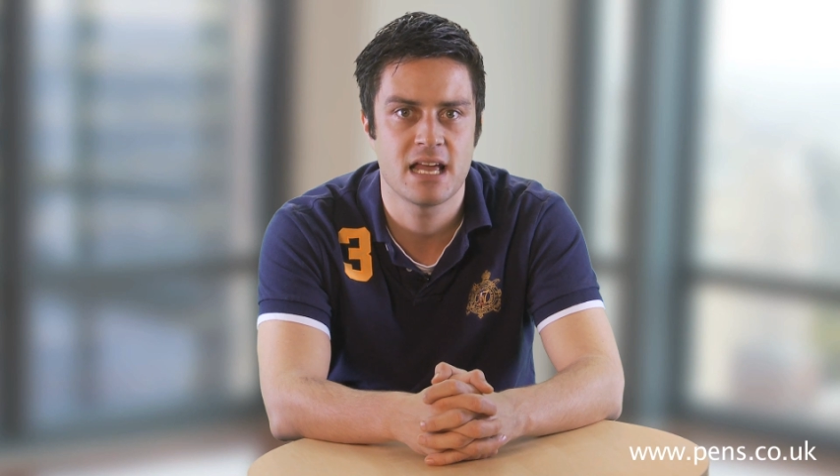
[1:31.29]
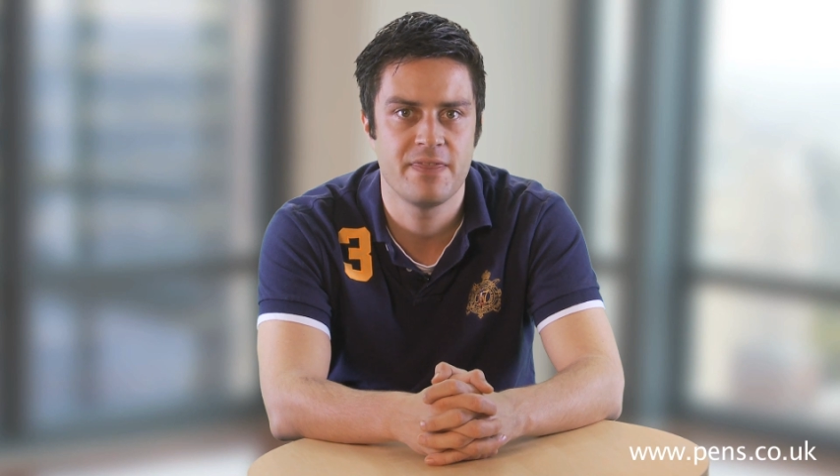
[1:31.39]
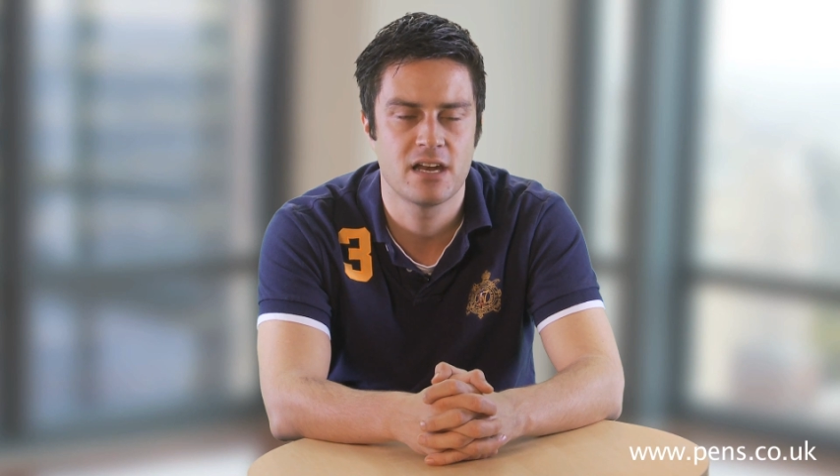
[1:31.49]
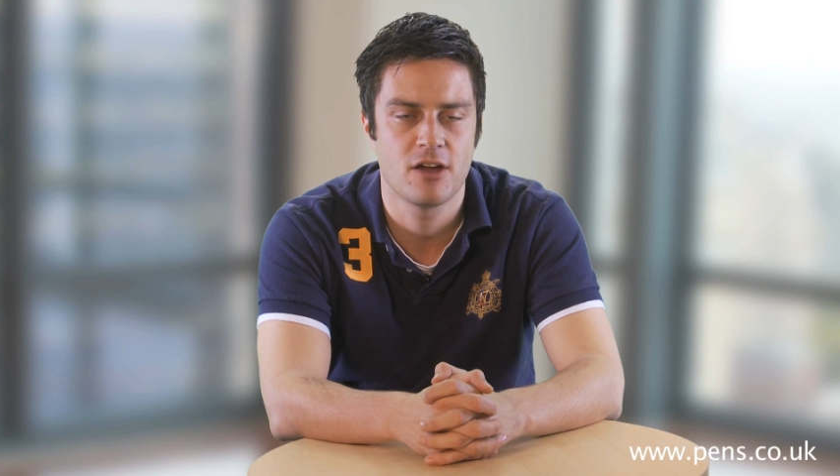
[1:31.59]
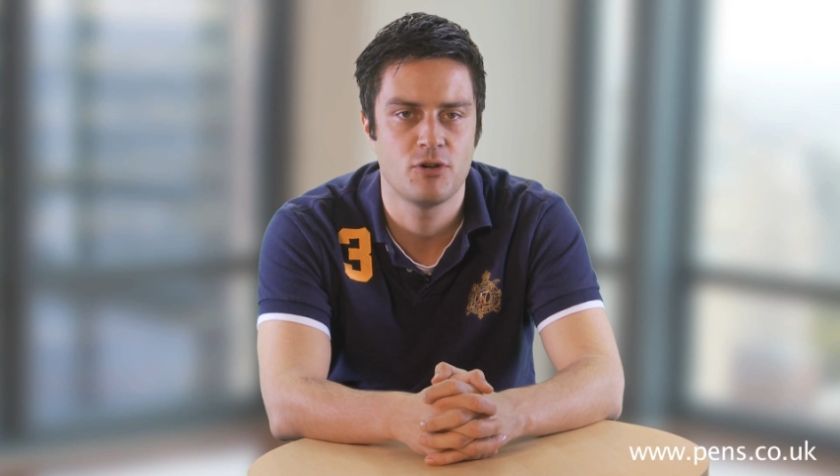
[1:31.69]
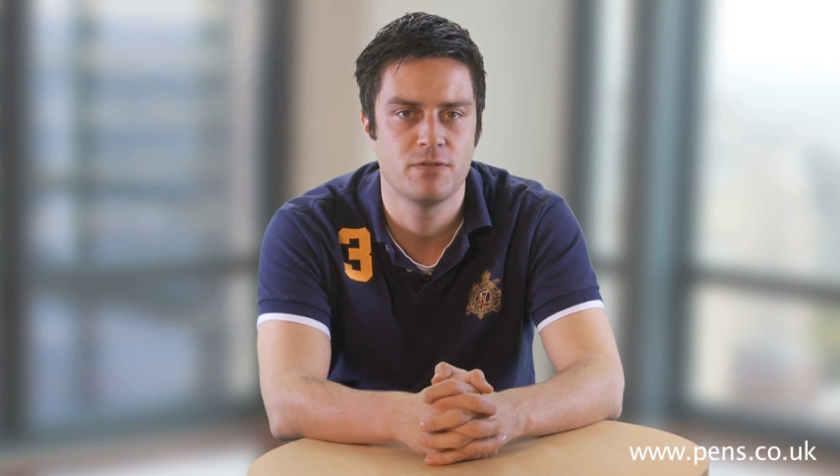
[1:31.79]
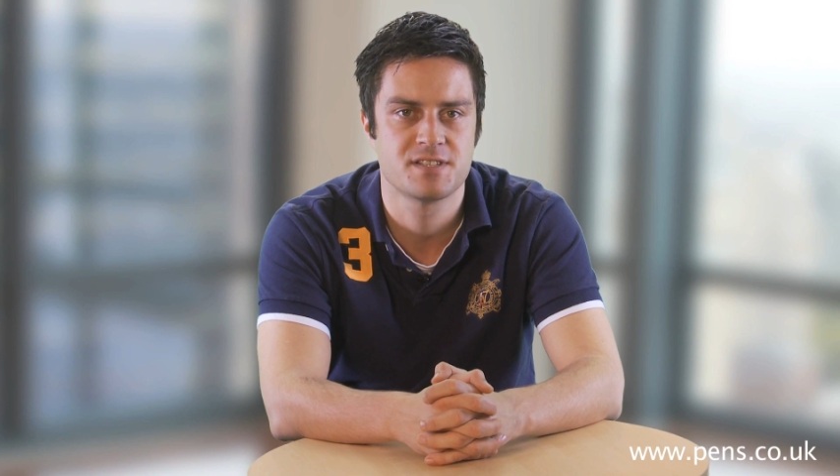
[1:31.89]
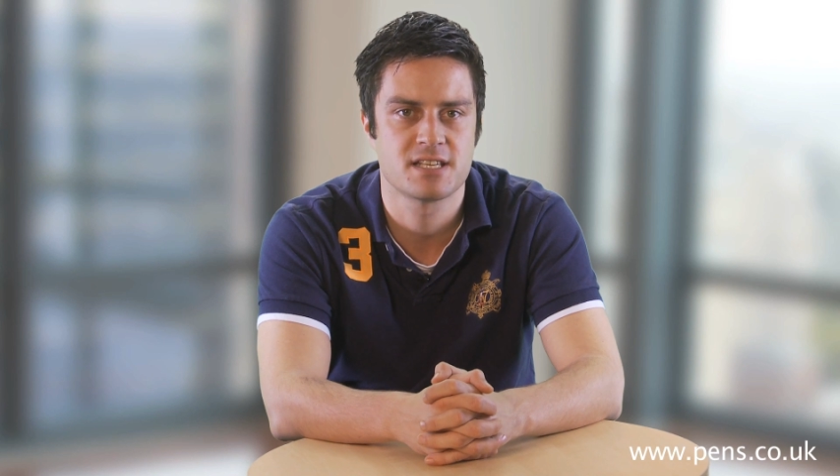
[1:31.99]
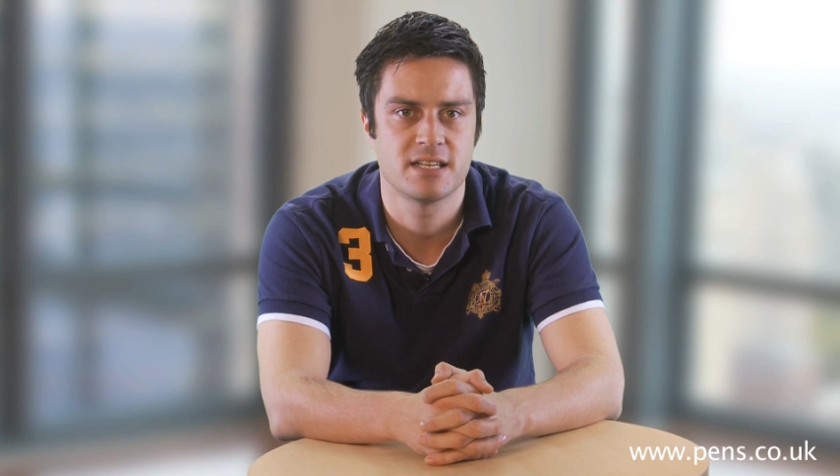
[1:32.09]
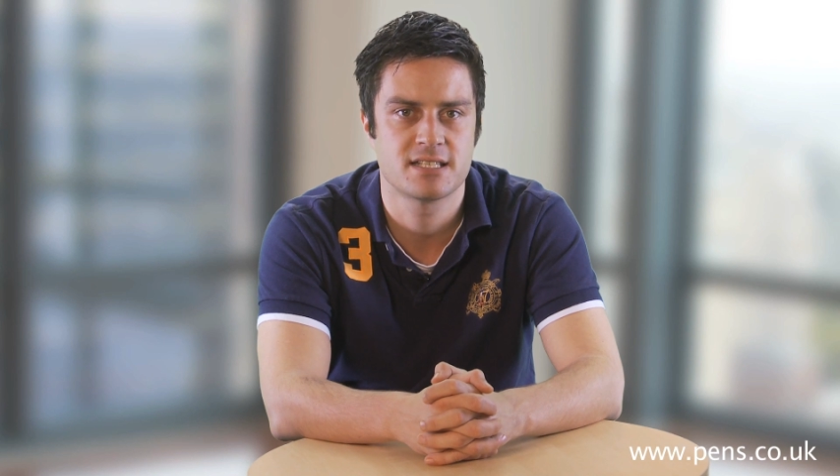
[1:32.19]
in the local
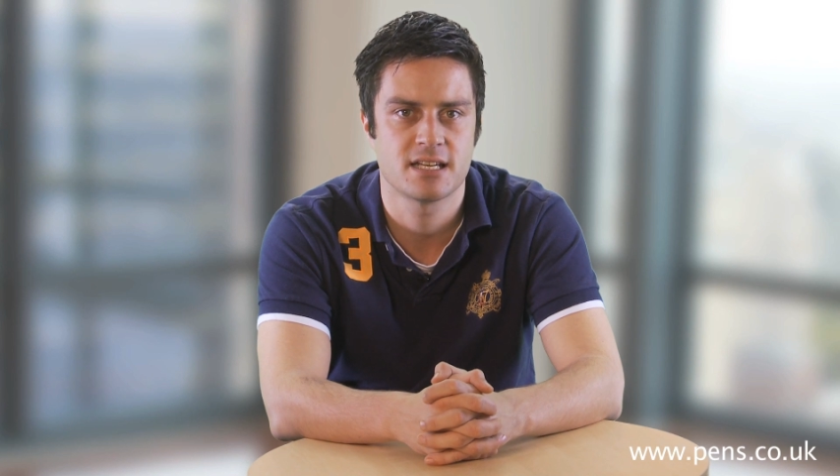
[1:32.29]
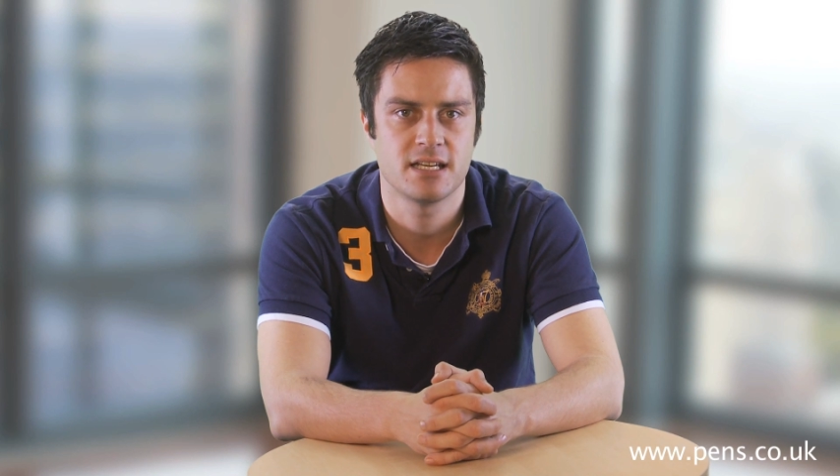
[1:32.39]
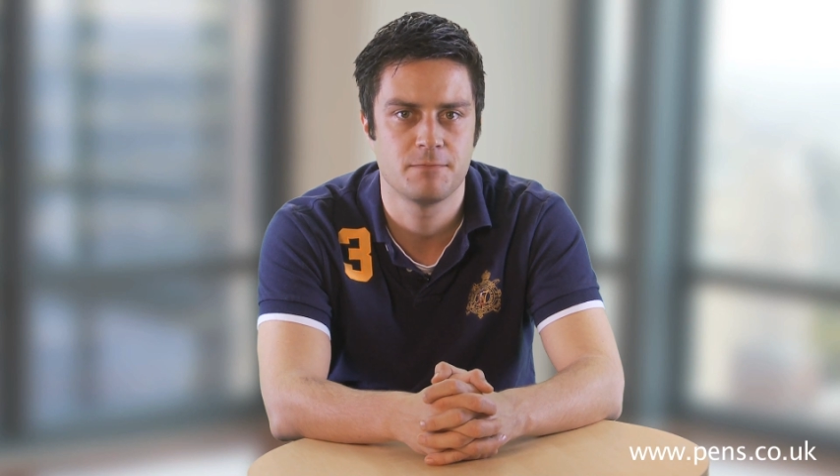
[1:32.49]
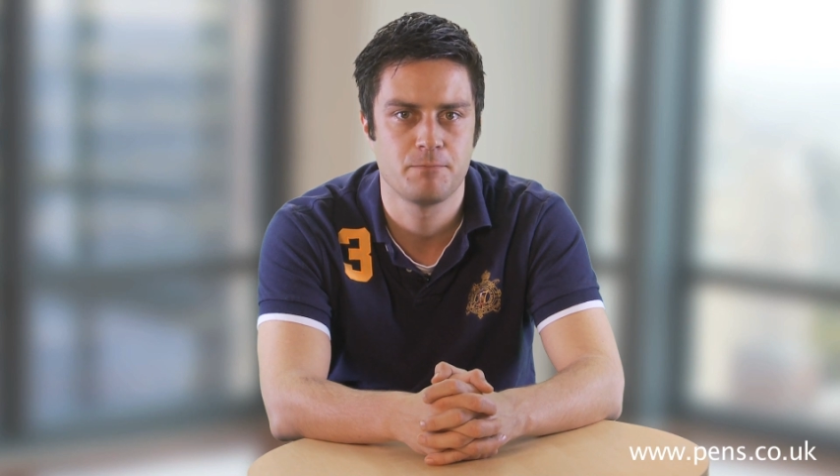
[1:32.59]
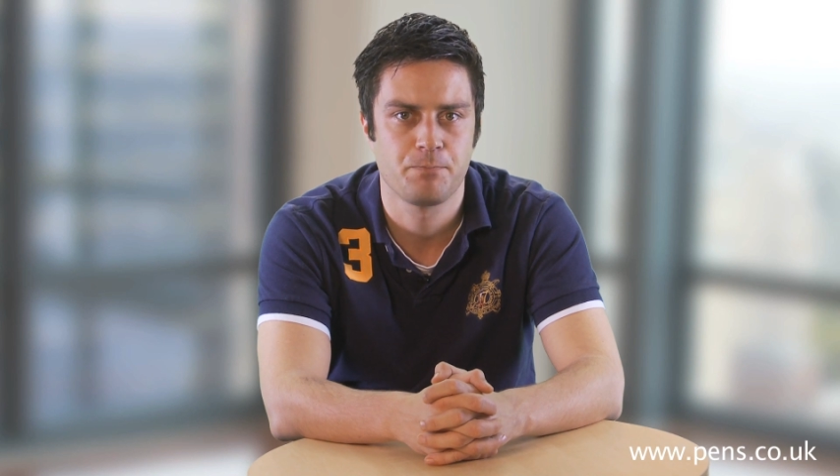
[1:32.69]
vicinity.